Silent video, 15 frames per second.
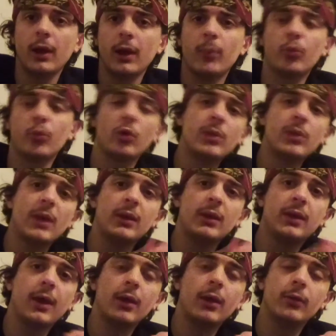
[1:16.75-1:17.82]
pre-made
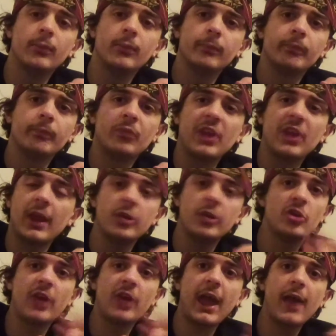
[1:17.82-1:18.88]
kit and
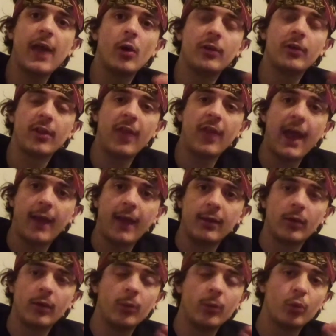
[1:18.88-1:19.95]
just add on to that and
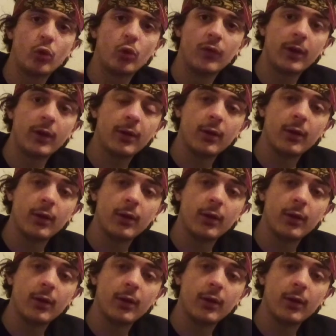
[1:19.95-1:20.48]
improve it.